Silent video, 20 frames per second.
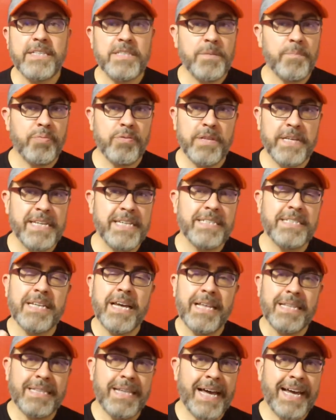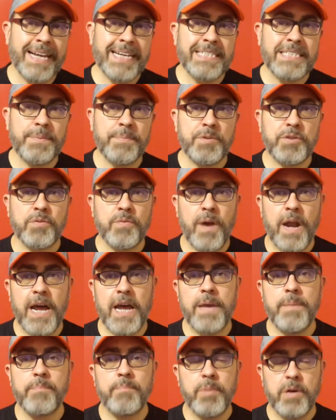to please like and
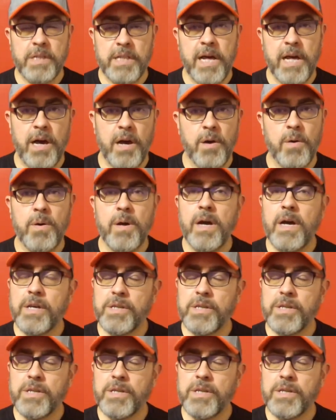subscribe below